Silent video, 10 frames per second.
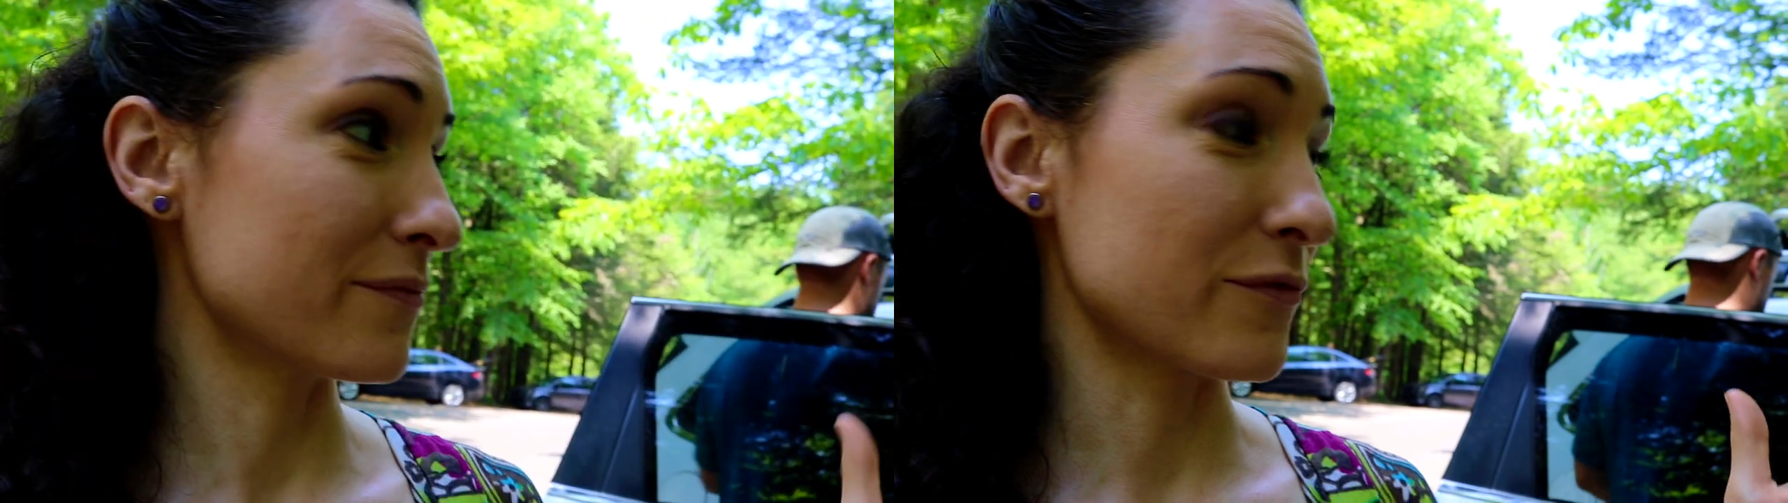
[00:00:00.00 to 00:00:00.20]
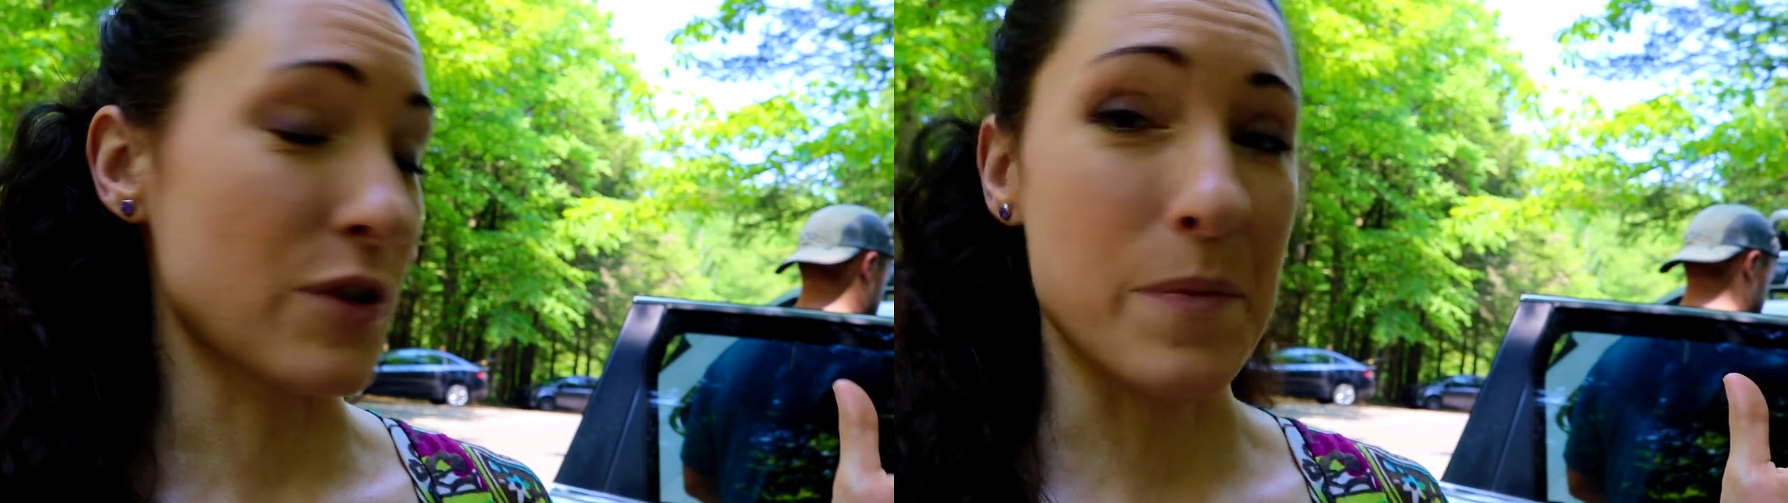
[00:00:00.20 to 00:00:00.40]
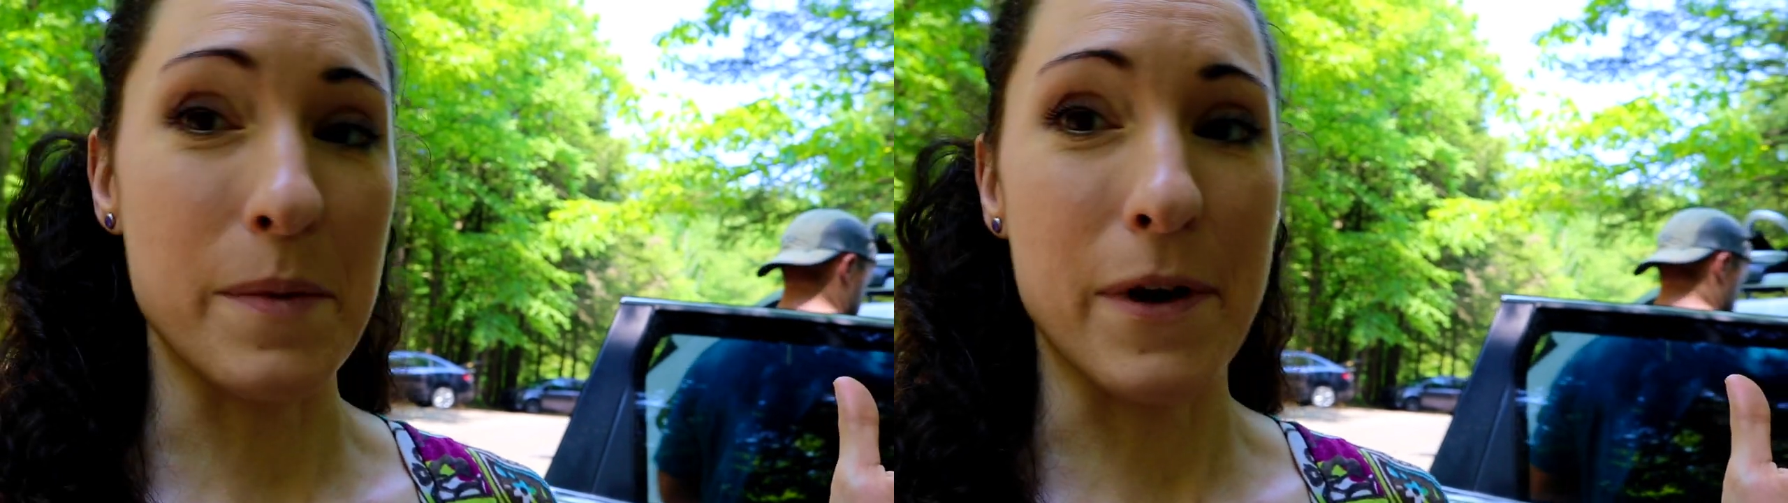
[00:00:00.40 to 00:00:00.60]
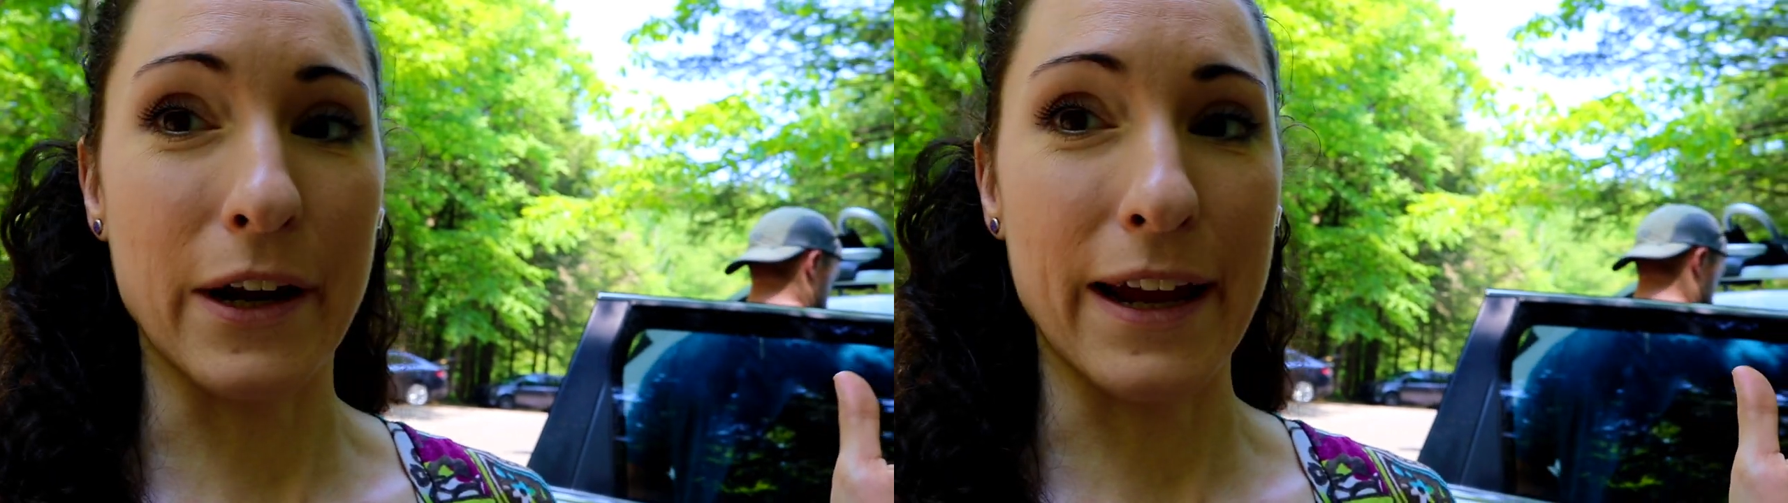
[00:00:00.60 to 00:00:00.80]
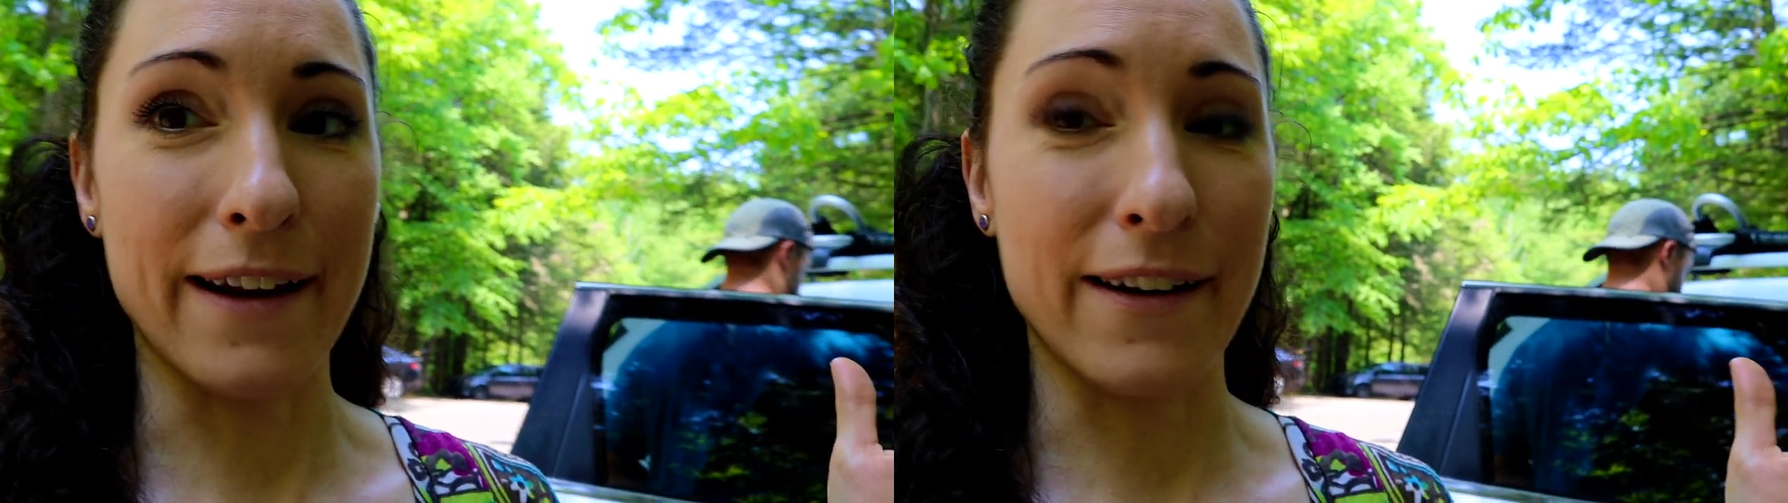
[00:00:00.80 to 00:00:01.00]
From the
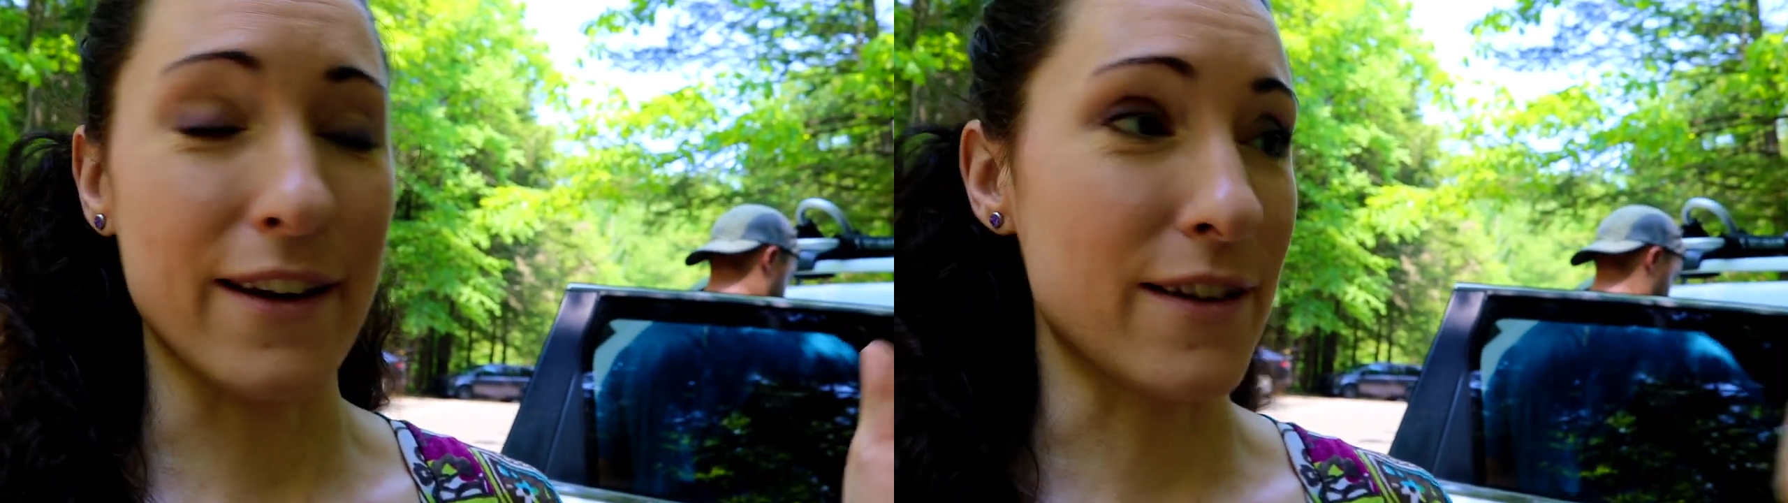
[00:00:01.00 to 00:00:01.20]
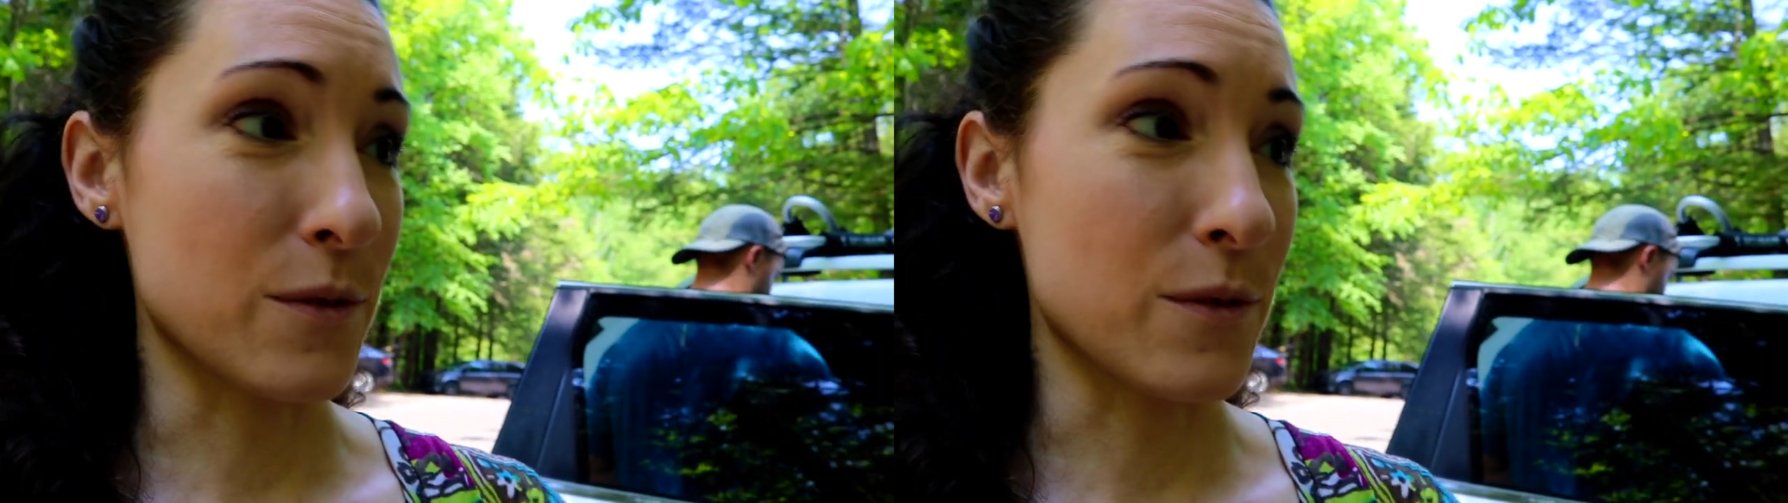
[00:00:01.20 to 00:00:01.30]
parking area,